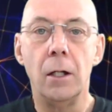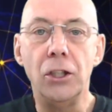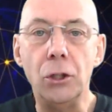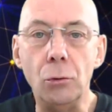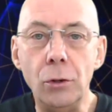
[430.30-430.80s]

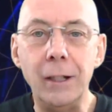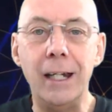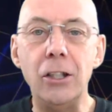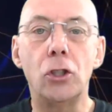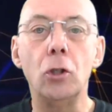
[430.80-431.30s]
you
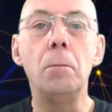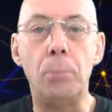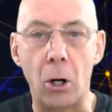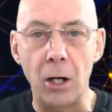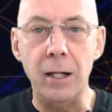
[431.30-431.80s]
need to
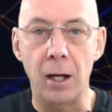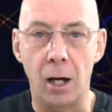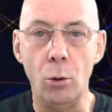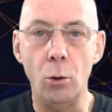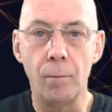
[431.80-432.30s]
buy
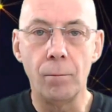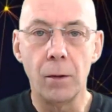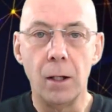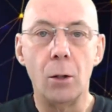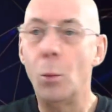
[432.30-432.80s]
low
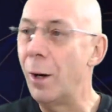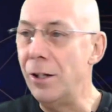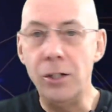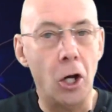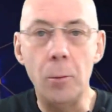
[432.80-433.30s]

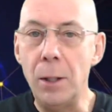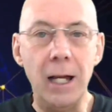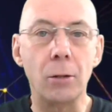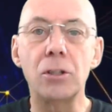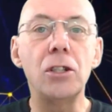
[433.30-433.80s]
when
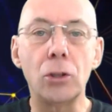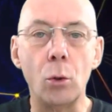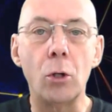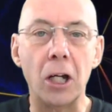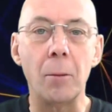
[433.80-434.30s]
nobody else is
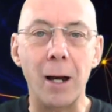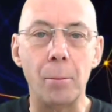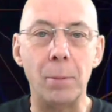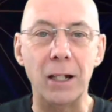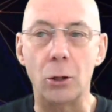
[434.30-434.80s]
talking
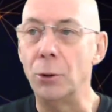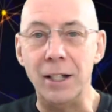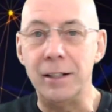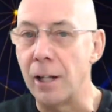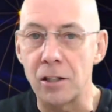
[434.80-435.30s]
about
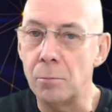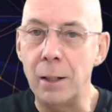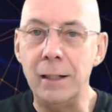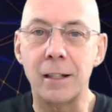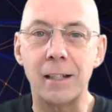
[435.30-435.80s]
Bitcoin. It
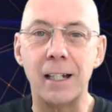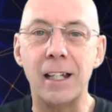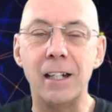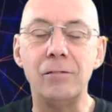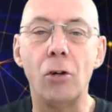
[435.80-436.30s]
doesn't mean there's
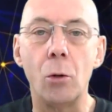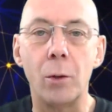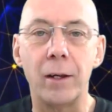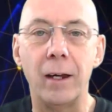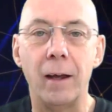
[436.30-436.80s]
anything
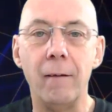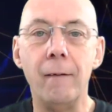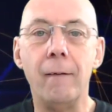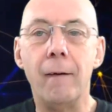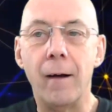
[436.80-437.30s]
wrong with it.
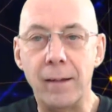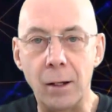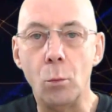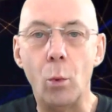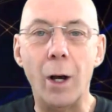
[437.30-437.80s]
And
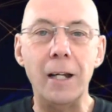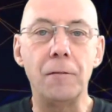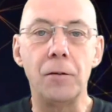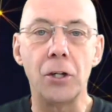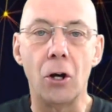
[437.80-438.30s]
then
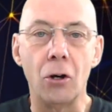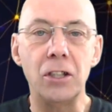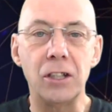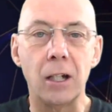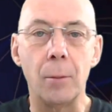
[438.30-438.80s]
wait for the
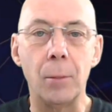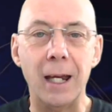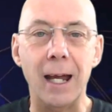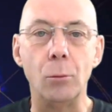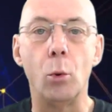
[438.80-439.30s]
highs to come
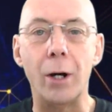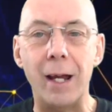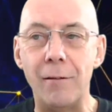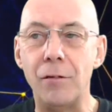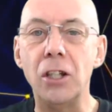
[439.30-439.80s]
again.
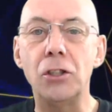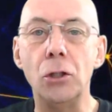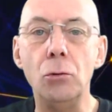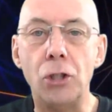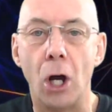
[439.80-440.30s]
Whatever you
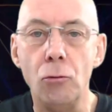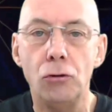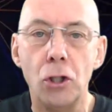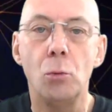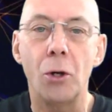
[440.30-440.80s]
do,
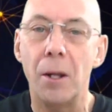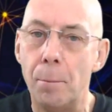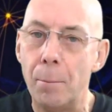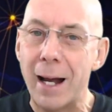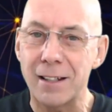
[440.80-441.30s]
don't do what the
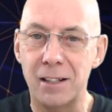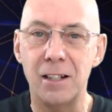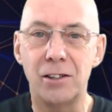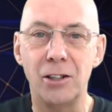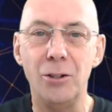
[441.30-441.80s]

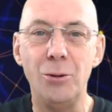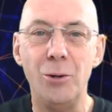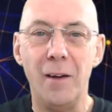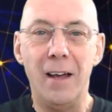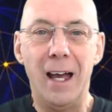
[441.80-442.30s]
masses
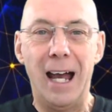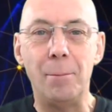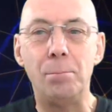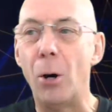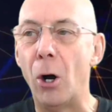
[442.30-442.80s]
do
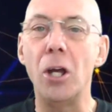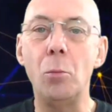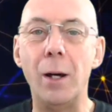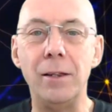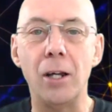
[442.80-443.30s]
and buy
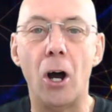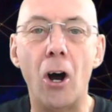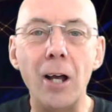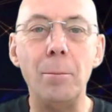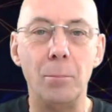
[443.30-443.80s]
when the
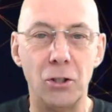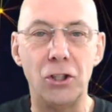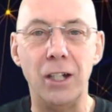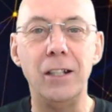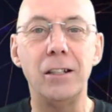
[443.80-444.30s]
hype
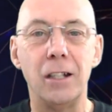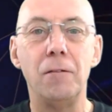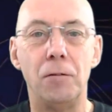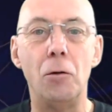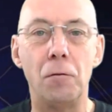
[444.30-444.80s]
machine's
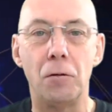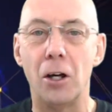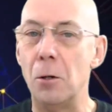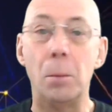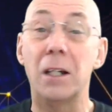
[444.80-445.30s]
in full
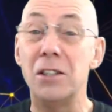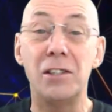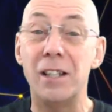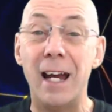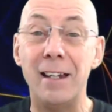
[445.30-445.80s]
flow,
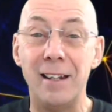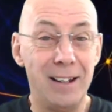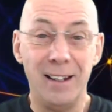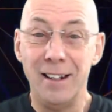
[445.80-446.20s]
because then